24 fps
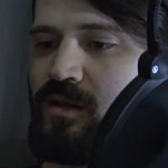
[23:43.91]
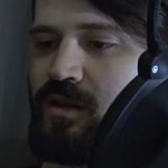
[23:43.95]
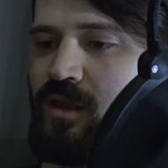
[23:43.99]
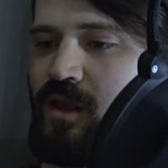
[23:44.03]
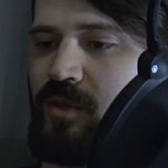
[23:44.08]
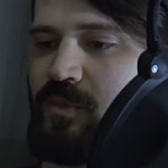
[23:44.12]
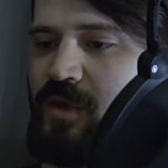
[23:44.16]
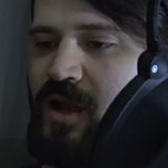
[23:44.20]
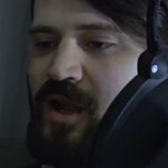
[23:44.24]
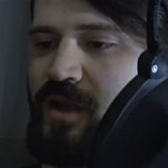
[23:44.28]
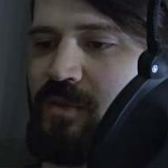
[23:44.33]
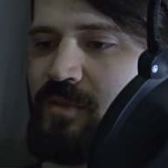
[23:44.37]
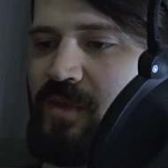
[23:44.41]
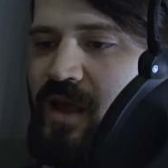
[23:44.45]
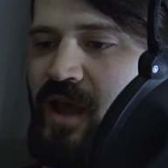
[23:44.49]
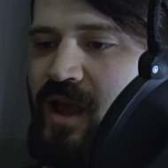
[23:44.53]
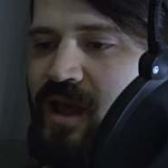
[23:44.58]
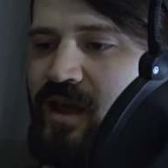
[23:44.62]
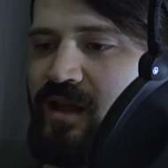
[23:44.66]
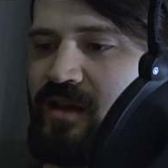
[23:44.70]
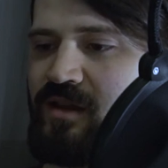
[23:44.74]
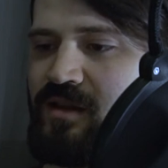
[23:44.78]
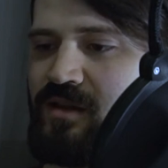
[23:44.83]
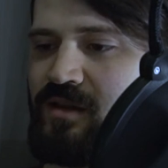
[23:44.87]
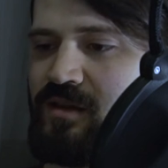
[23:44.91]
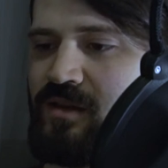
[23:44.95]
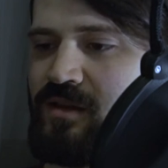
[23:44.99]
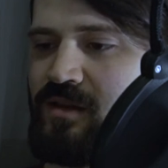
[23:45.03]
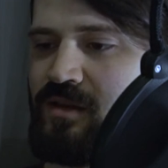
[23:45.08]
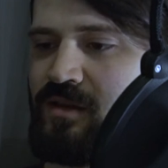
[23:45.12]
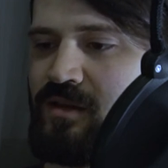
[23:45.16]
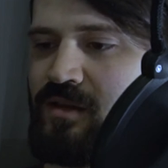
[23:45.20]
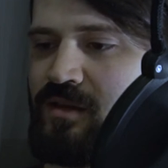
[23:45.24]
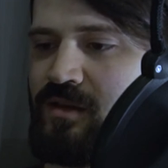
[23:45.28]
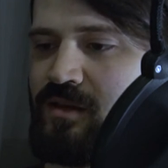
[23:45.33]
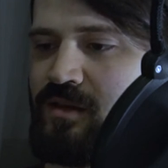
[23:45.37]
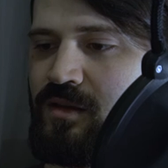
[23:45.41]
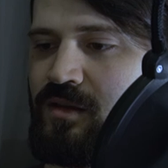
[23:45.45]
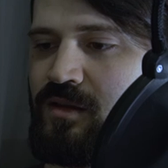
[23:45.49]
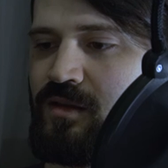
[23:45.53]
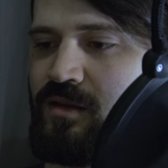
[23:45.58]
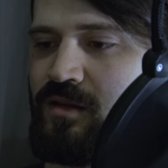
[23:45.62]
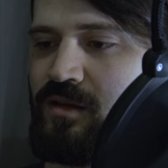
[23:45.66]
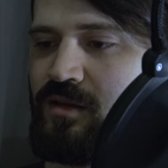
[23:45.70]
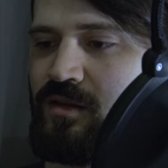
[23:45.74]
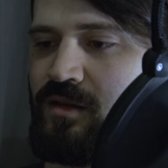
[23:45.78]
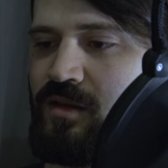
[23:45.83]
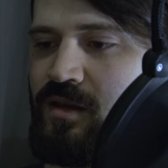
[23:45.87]
Am I mad?
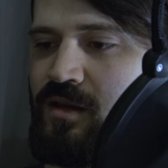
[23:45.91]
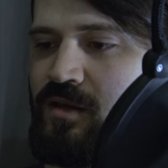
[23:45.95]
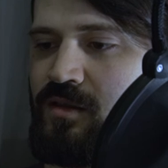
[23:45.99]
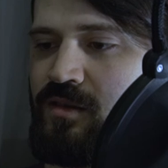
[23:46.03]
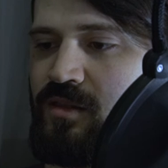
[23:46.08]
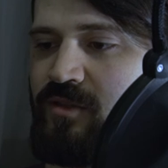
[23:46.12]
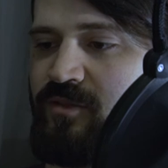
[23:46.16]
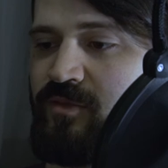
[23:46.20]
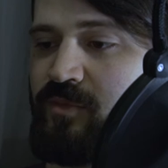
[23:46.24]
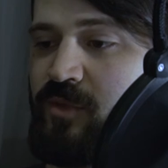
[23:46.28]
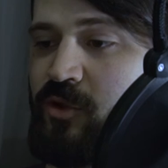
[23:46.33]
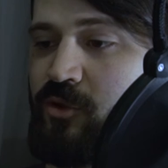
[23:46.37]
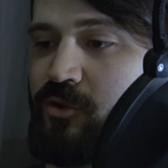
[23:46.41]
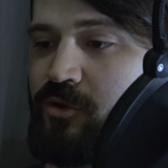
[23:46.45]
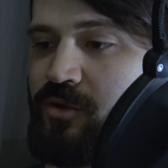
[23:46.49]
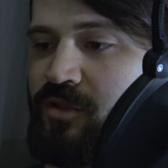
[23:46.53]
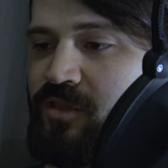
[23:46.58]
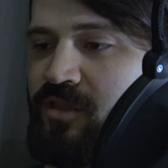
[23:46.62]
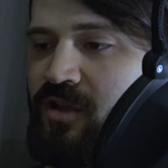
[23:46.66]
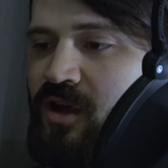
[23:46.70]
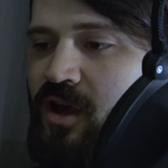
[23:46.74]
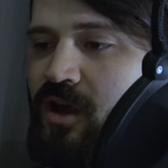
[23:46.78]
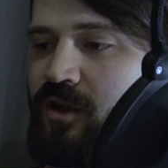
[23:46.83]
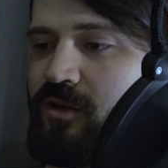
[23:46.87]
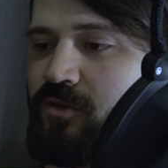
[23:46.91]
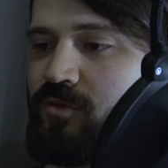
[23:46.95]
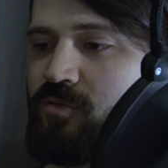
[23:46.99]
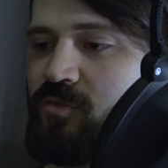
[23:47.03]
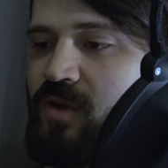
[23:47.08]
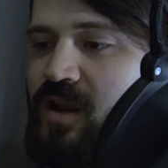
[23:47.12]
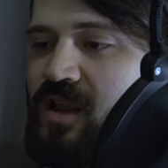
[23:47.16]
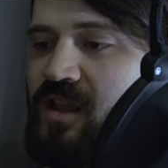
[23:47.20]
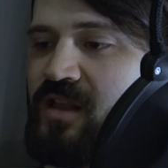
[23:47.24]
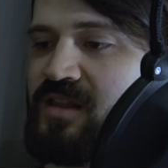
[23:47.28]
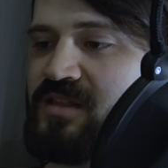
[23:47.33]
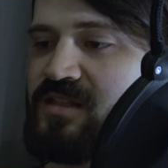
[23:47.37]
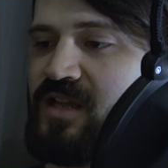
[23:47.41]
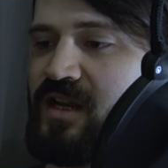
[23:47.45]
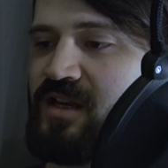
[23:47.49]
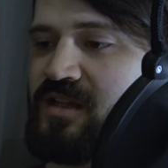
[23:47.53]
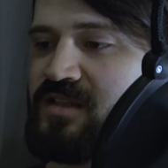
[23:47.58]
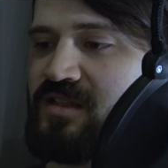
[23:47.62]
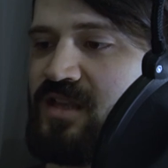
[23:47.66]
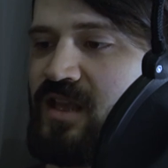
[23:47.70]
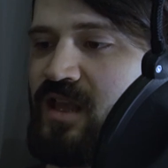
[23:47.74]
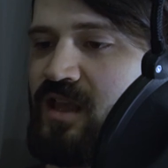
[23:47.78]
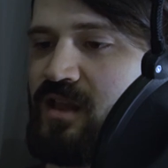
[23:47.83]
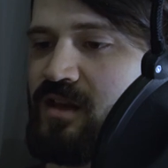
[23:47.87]
The familiar thought rang inside his
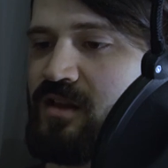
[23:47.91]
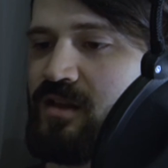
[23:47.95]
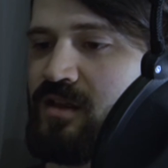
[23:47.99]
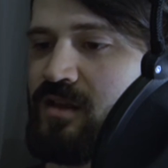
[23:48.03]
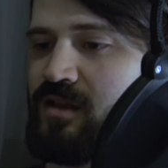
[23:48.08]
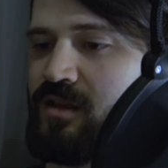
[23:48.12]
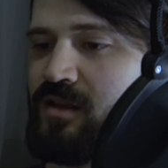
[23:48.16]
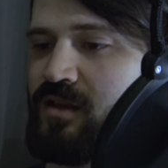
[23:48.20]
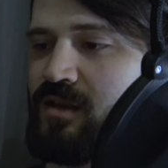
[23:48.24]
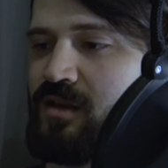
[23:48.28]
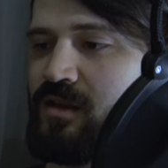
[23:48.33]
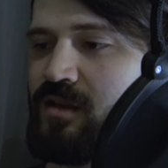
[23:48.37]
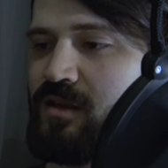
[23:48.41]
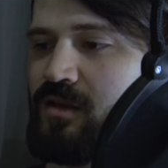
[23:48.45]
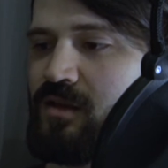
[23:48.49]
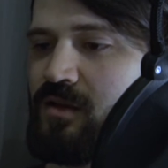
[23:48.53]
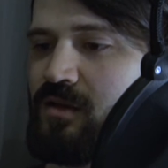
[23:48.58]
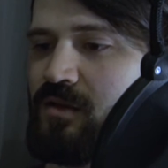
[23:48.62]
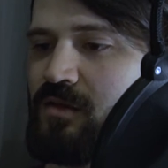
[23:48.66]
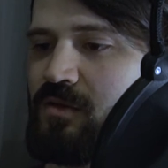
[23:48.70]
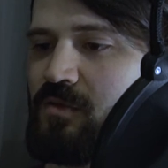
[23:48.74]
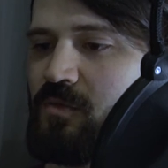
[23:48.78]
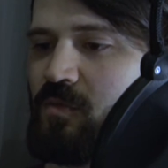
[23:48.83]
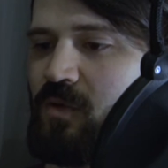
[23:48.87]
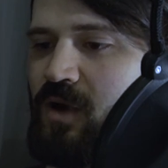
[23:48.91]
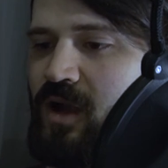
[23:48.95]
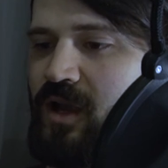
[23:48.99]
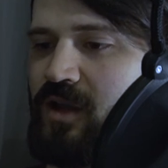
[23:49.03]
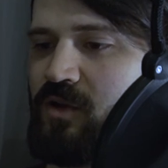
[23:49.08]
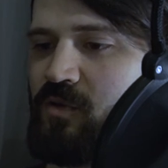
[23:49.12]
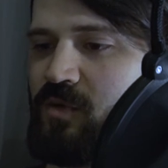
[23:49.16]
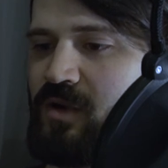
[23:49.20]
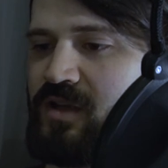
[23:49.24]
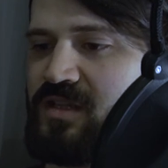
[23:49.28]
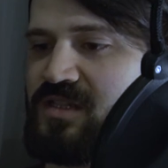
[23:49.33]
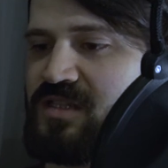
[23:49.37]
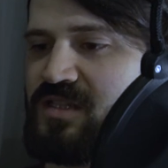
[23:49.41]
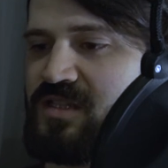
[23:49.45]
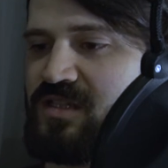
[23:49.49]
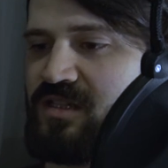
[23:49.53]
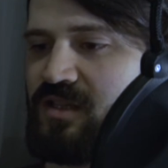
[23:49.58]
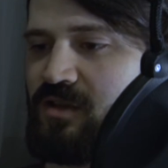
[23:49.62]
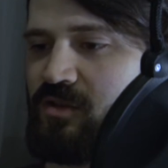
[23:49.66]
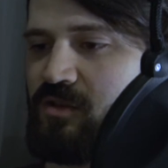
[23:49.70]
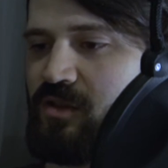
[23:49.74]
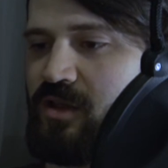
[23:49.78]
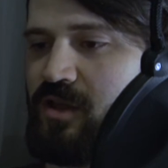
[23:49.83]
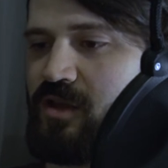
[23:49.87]
head. Why do I
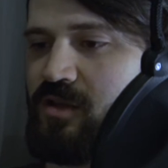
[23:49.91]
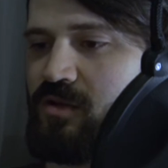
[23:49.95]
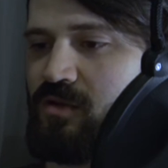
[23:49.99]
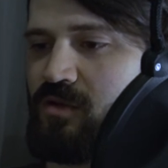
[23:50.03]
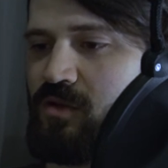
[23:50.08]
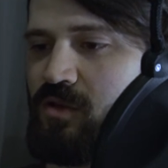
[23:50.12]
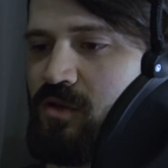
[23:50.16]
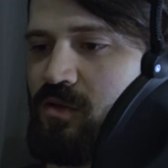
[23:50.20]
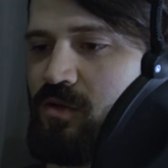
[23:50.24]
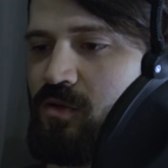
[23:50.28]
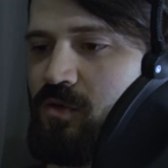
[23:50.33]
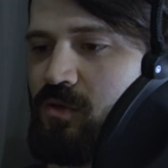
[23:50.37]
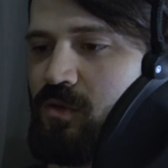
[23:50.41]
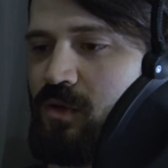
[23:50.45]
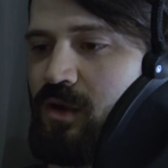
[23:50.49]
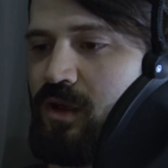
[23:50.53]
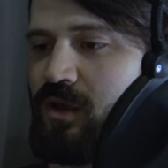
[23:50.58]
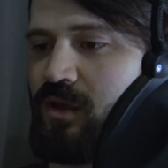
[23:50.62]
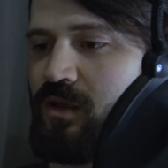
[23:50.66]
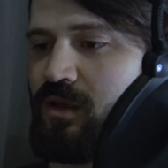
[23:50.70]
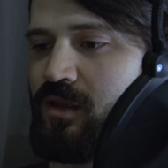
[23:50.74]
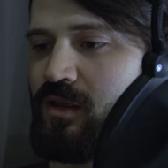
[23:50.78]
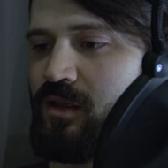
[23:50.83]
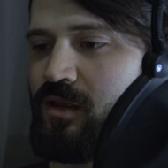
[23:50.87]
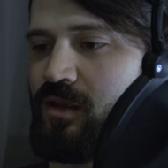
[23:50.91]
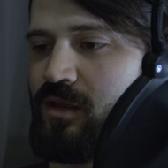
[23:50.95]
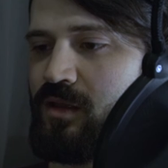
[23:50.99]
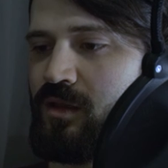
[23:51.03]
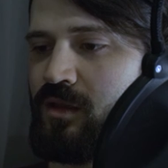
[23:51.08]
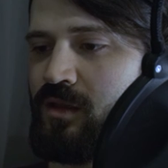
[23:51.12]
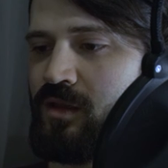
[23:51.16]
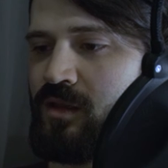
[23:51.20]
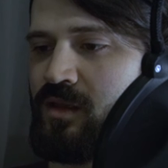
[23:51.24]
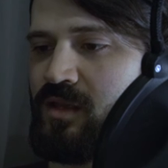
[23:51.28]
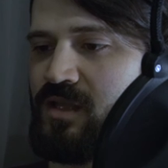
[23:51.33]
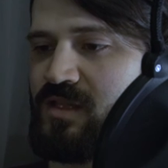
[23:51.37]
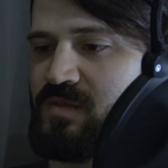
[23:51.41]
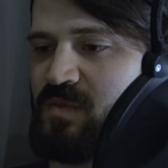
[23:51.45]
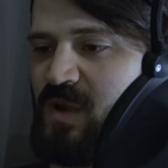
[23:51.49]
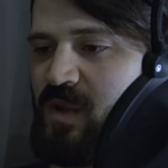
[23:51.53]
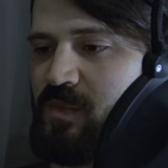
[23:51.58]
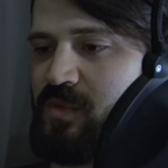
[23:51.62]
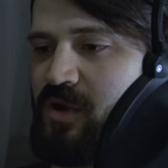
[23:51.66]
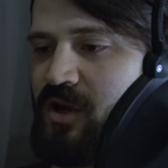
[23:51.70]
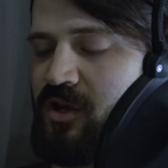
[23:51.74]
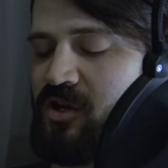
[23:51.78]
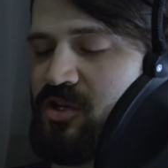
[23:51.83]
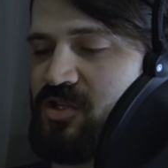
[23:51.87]
still hear you? Is my
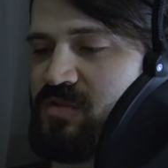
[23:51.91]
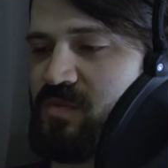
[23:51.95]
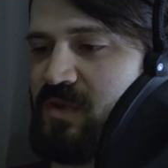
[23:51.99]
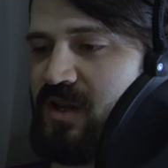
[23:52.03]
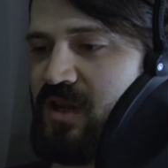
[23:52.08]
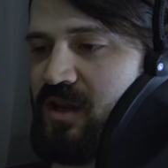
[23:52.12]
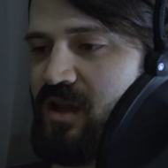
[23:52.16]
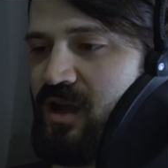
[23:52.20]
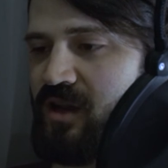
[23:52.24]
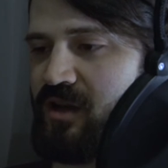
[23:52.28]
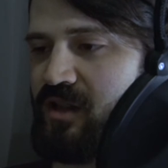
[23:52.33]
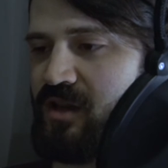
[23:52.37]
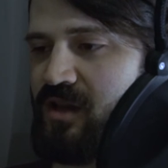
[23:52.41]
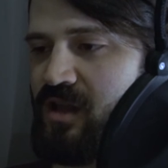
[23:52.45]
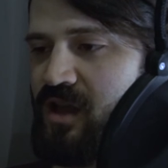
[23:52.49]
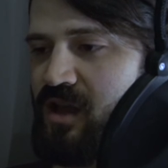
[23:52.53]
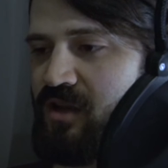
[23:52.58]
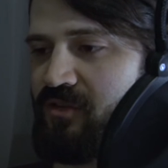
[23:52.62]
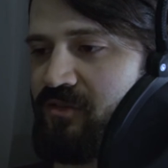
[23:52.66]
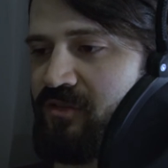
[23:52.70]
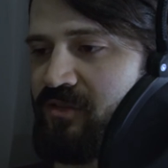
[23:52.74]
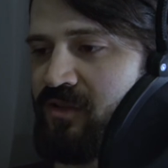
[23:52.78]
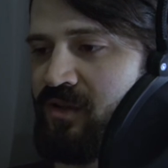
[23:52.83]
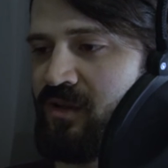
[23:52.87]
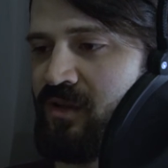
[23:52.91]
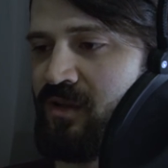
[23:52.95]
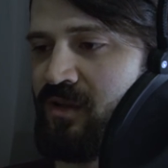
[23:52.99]
punishment not enough?